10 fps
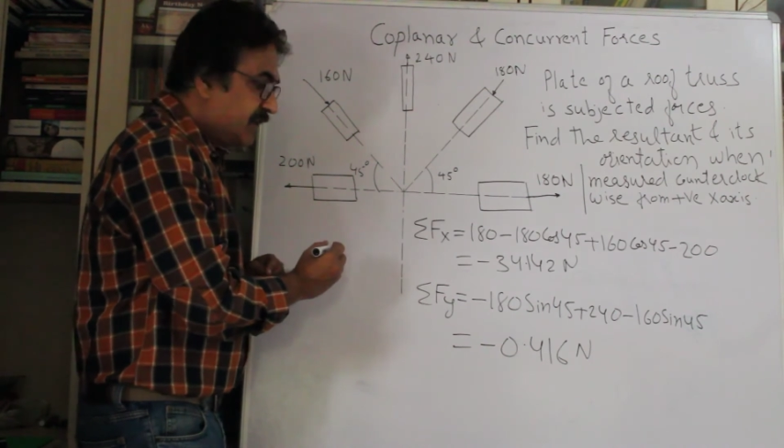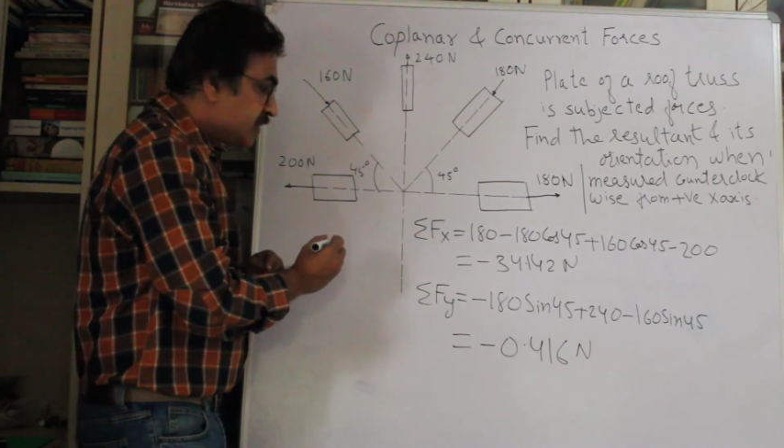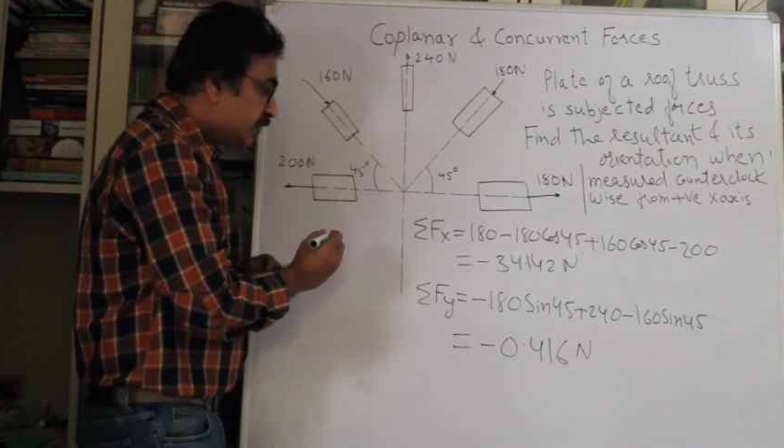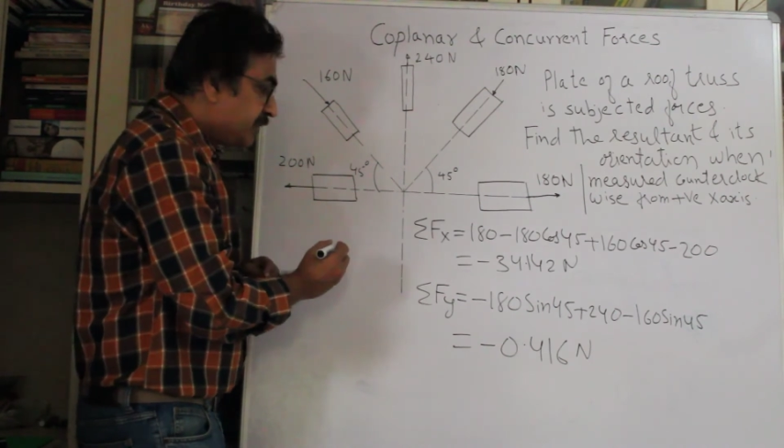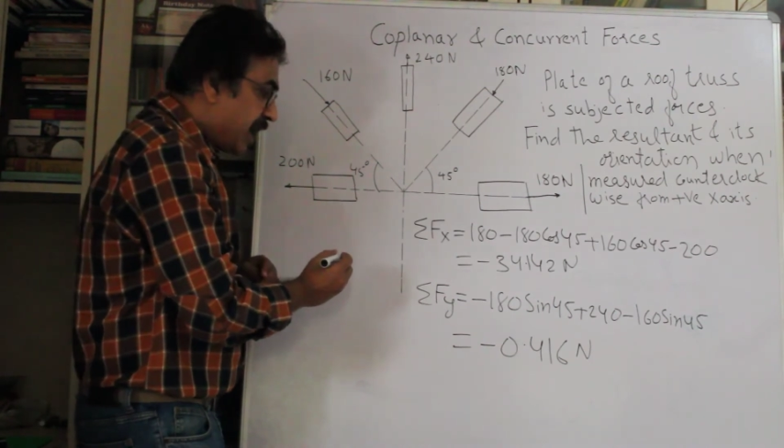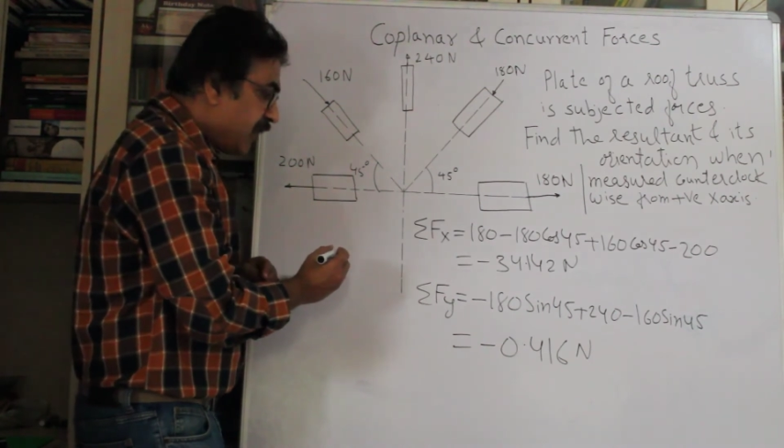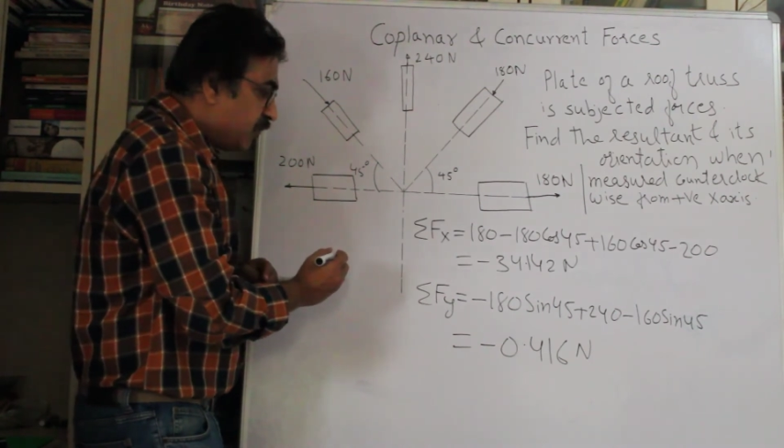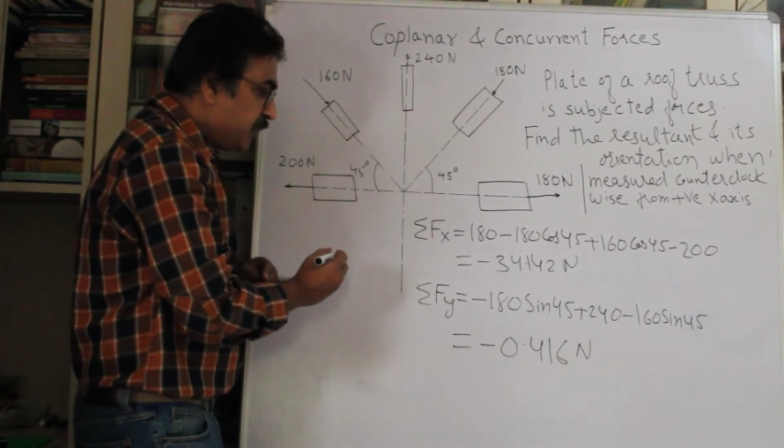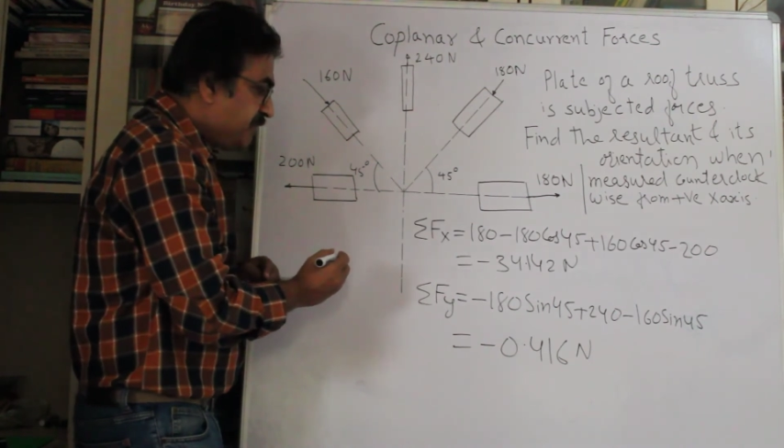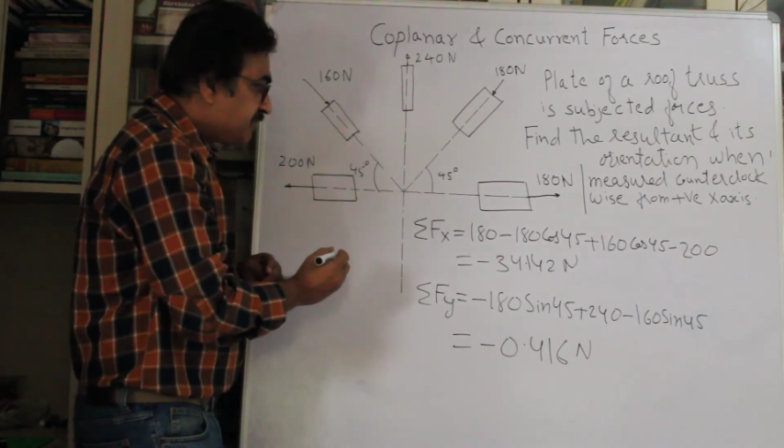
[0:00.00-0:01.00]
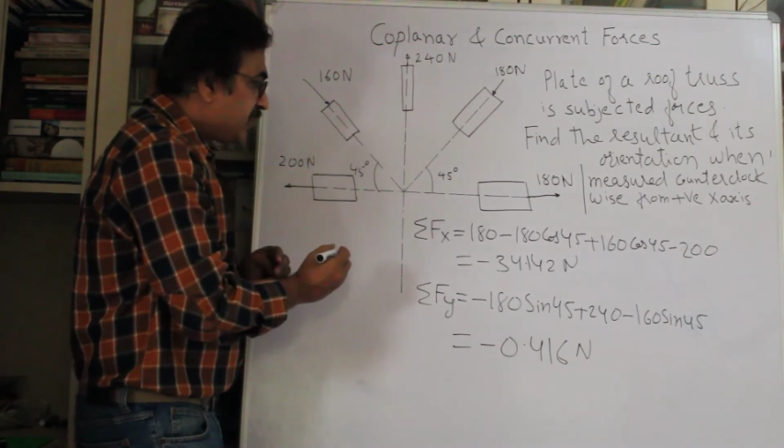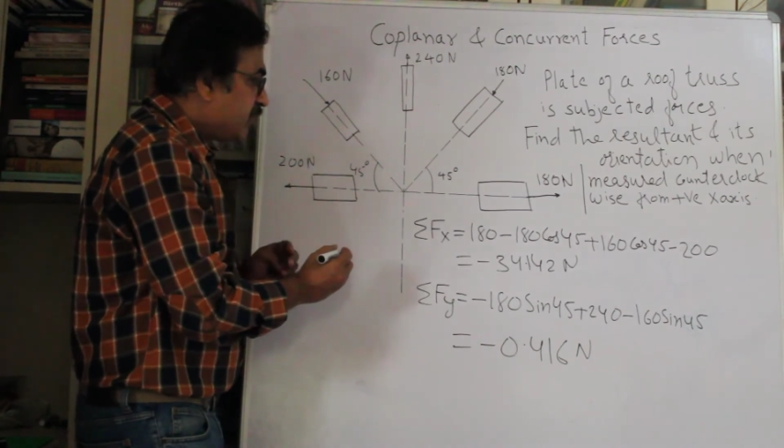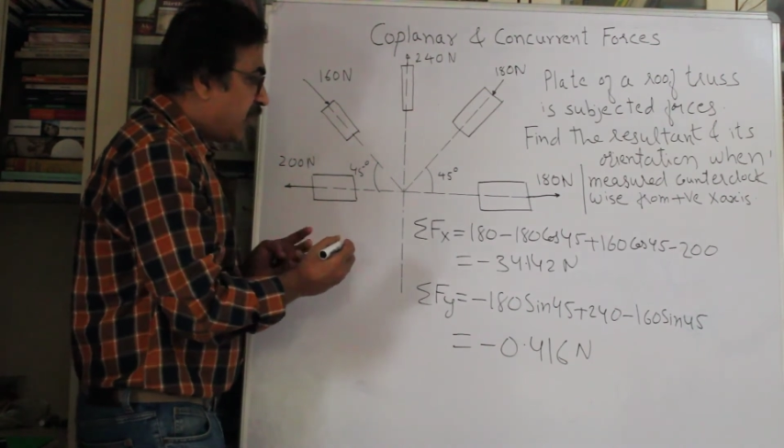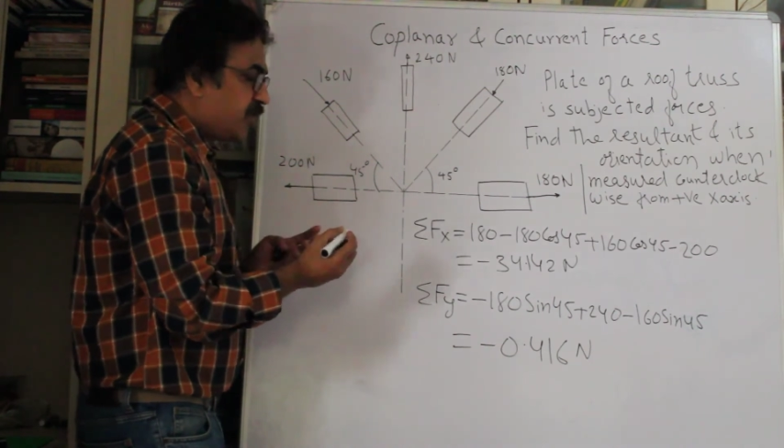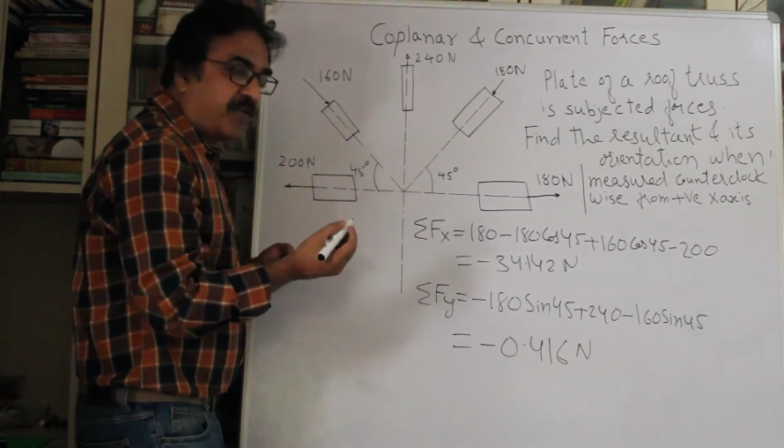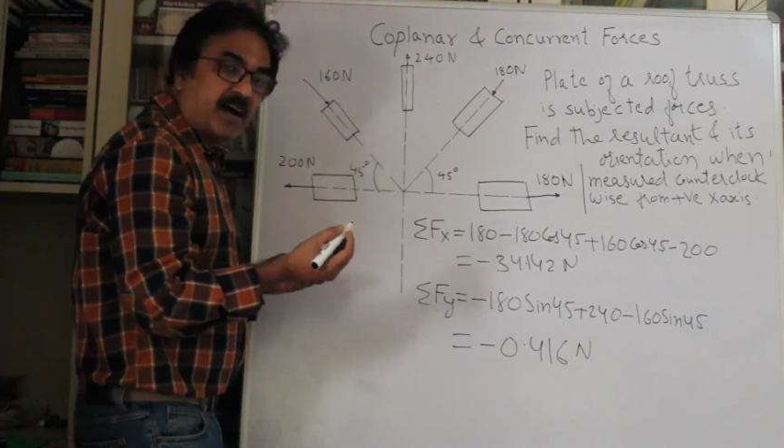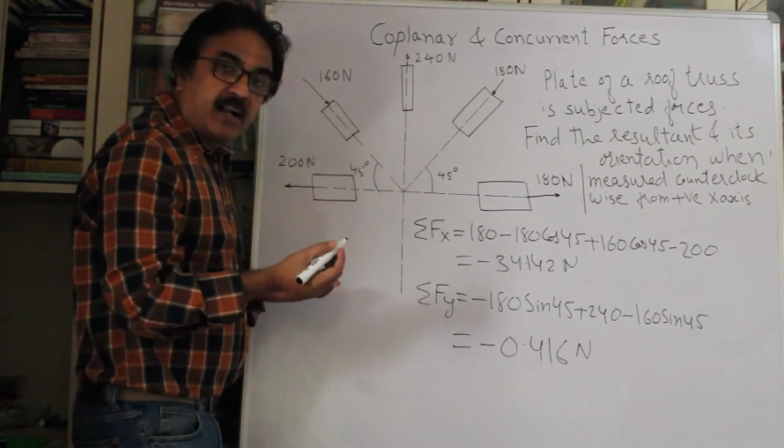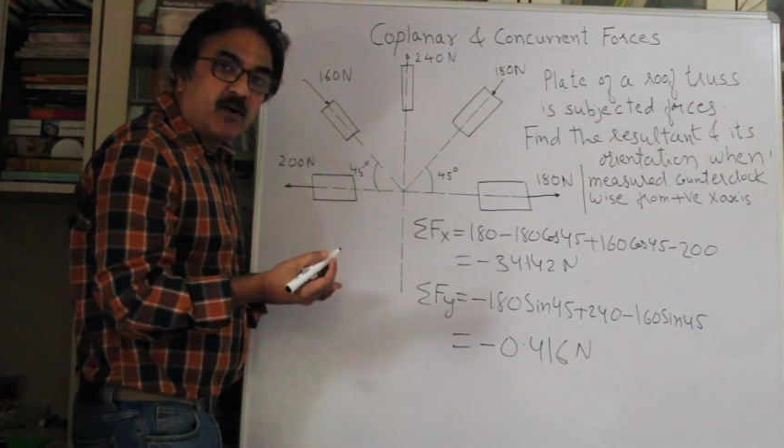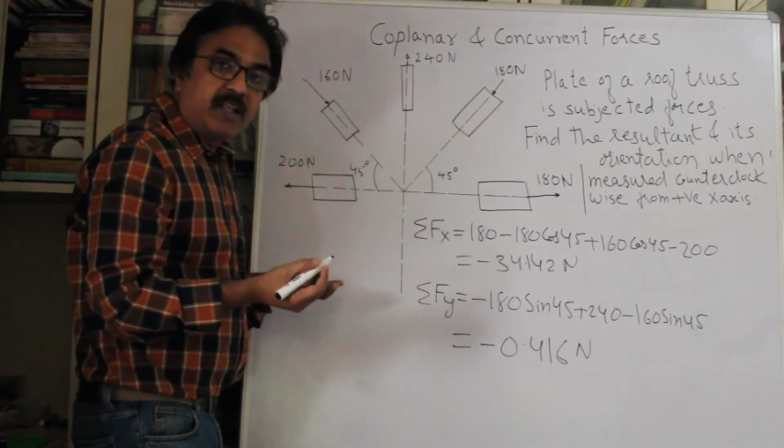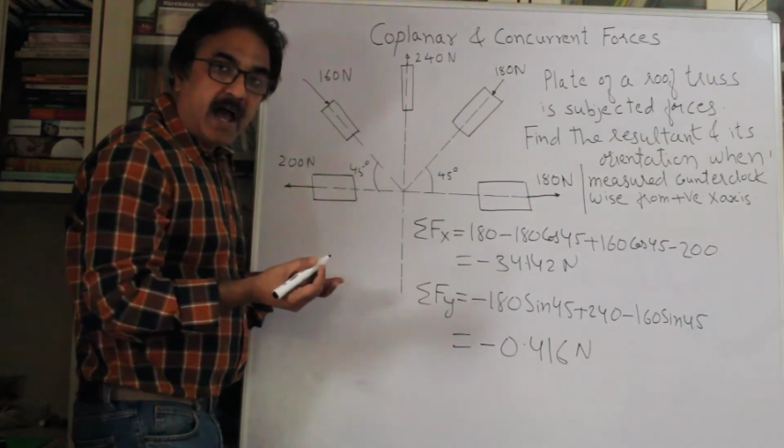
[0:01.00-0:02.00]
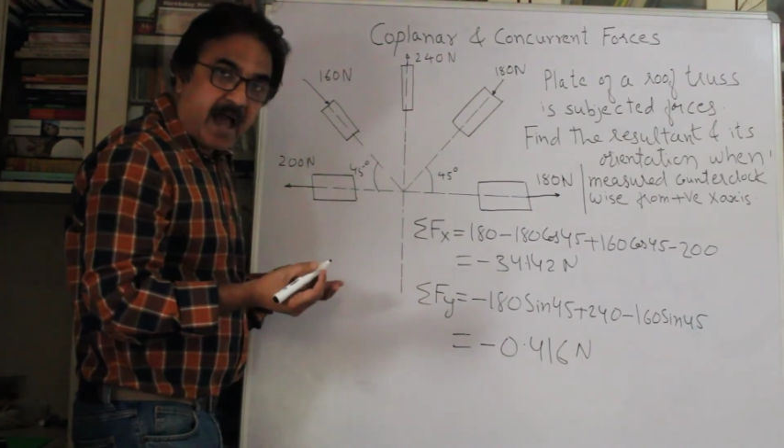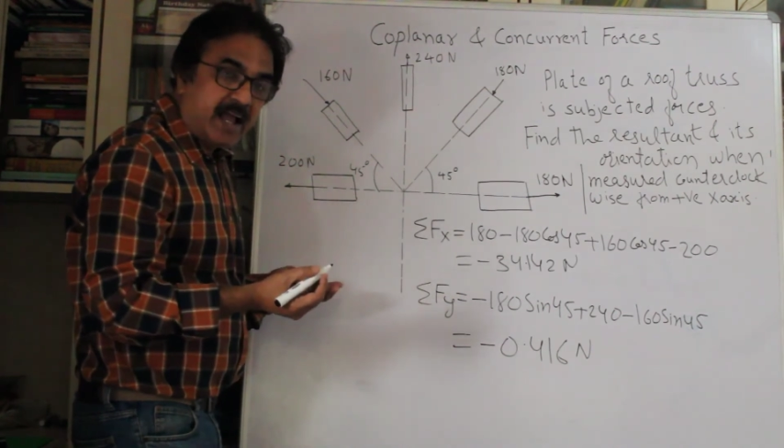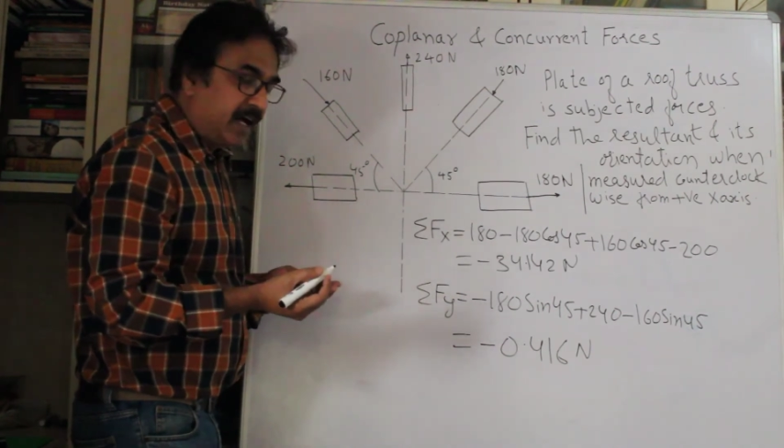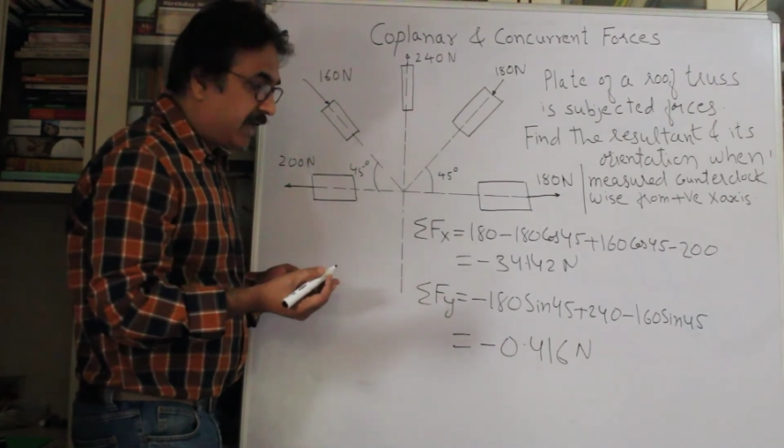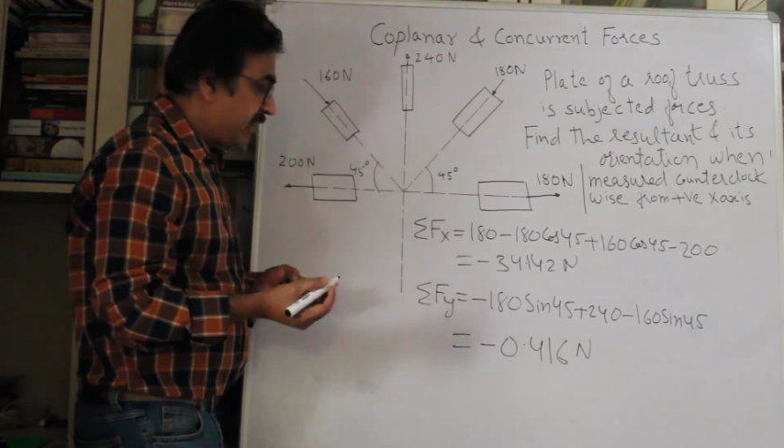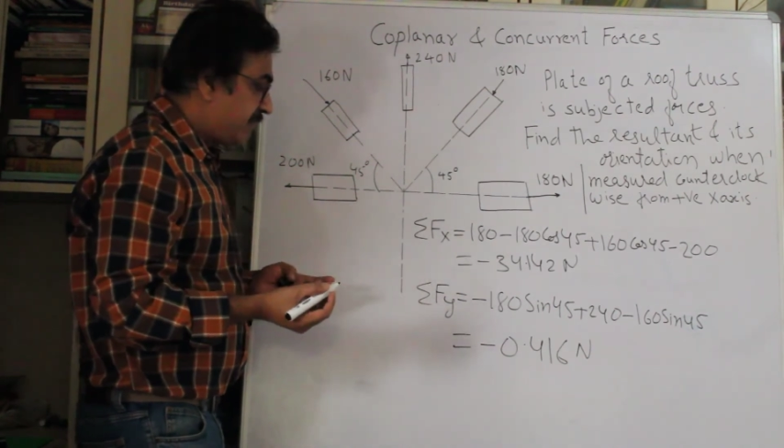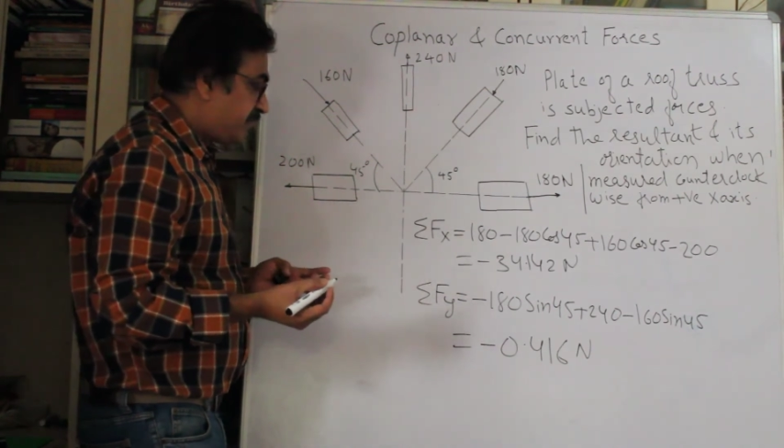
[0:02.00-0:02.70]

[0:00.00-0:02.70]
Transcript: So now you want to find out the angle,